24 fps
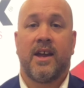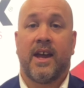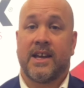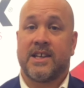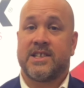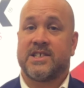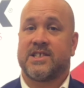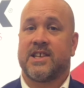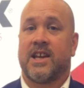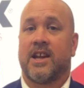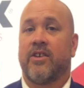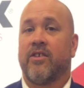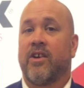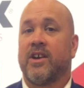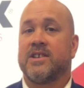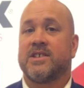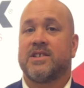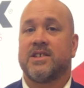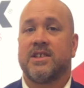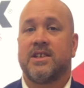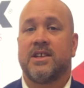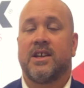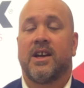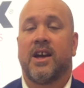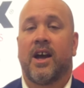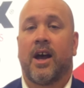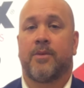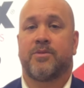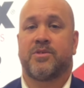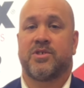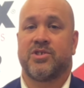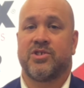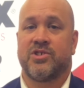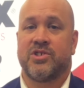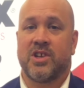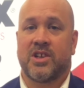accelerated up
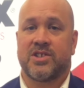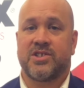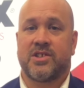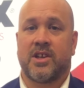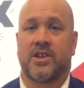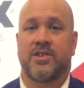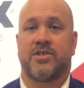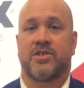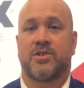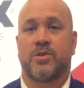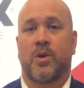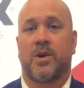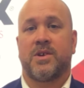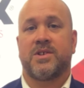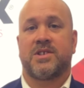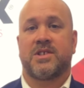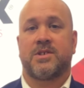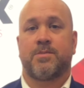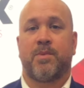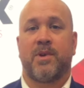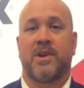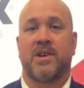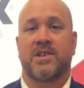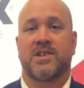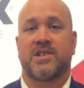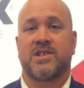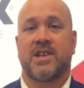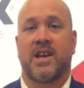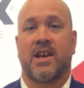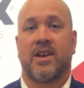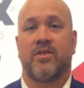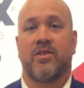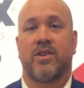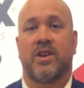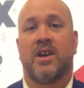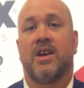to just under twice the speed of
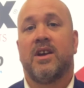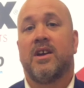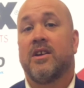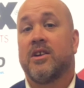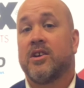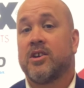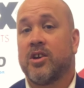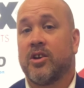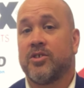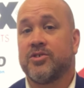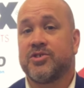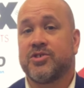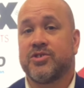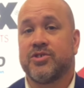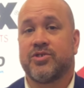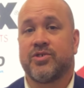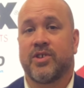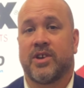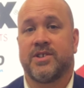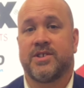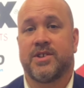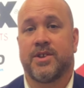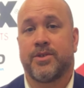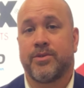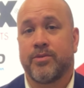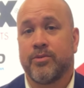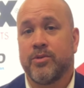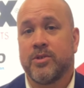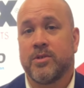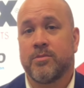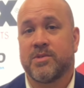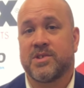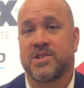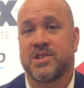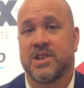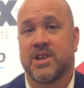sound, concentrated through
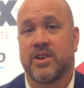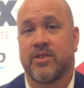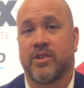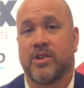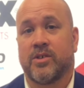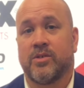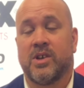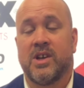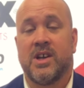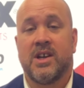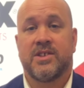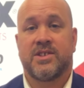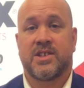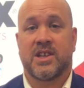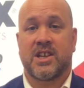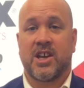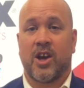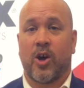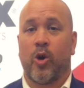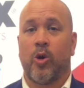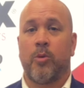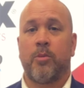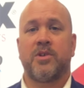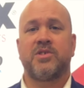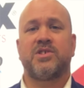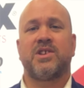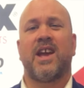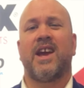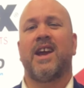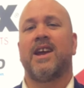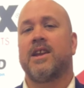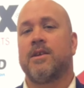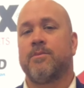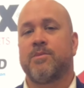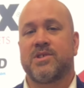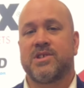the material to cut almost
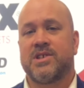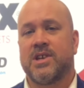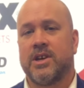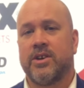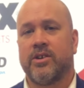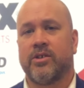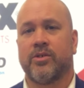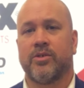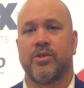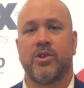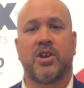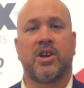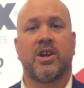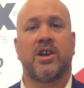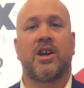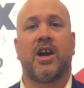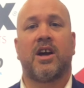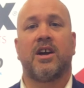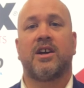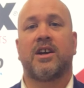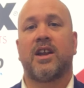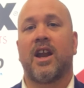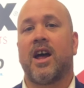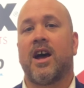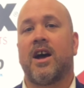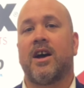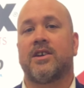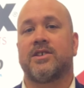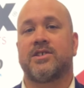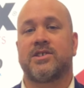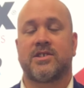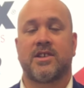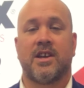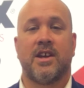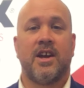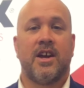any material. You can cut
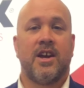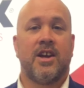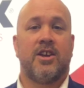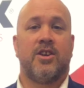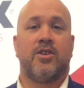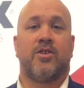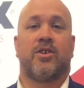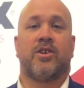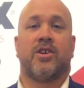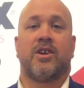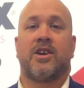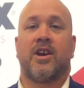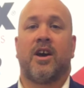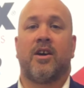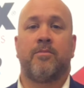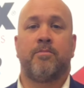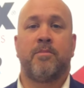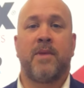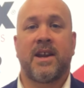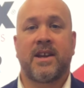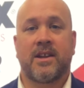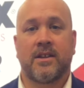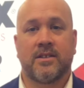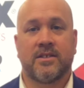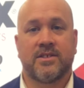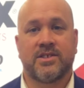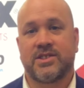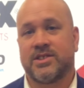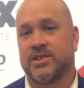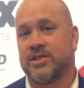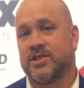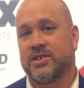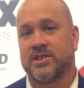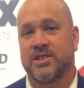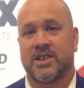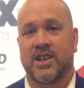glass, you can cut metals,
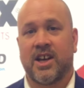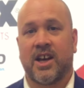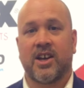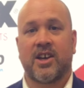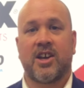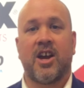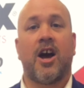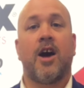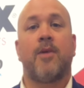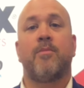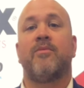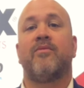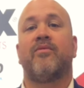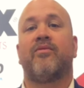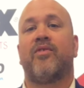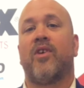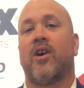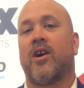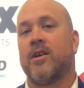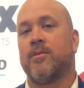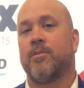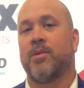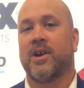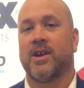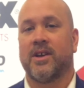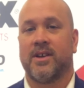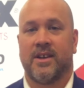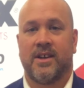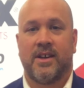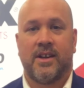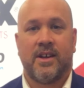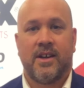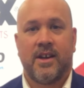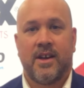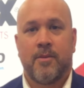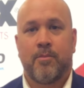you can cut carbon fibre,
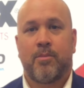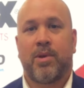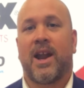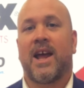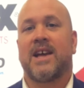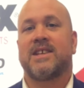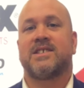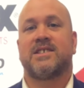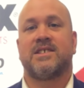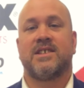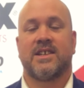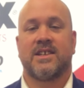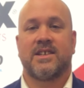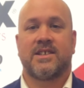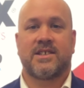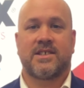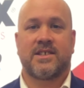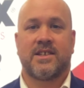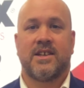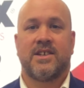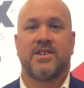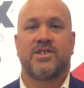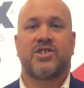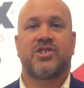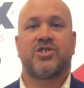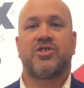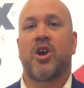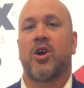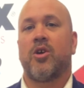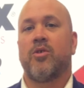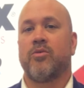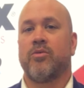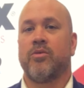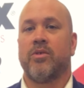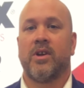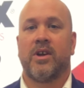plastics,
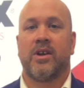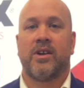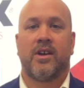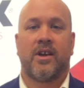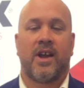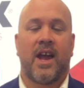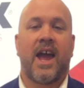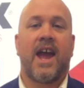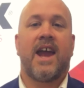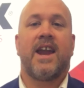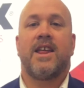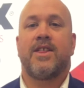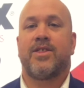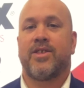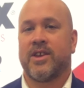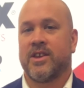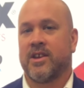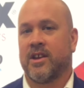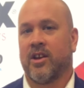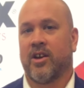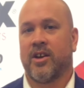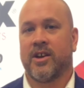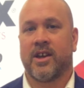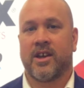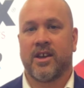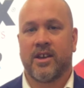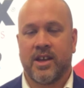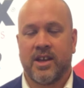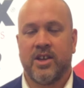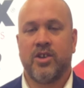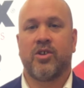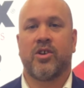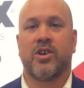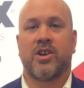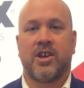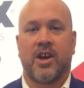stone, anything you like,
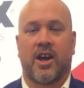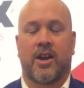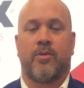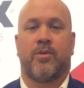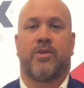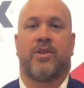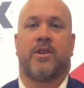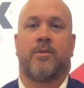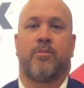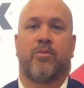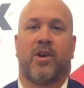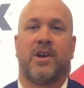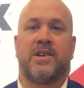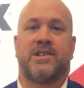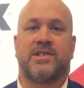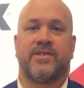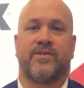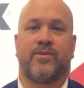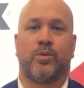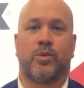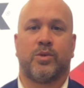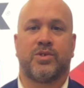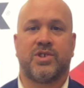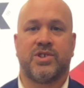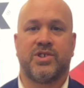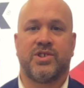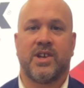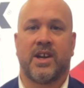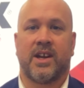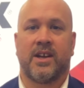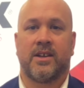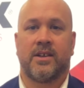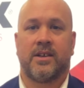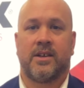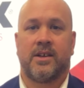you can cut it with an abrasive waterjet.